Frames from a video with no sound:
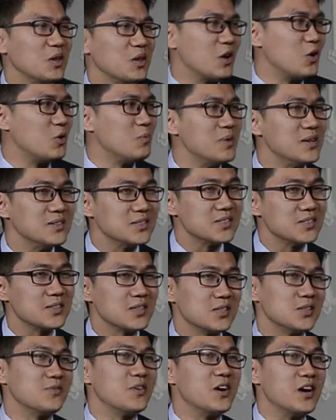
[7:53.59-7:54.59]
they own
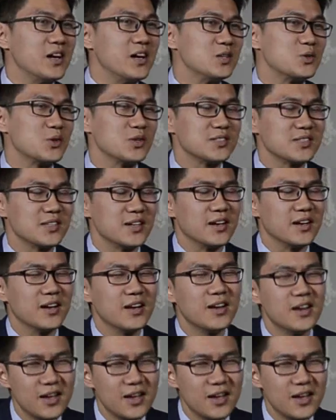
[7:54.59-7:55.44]
businesses, very interesting.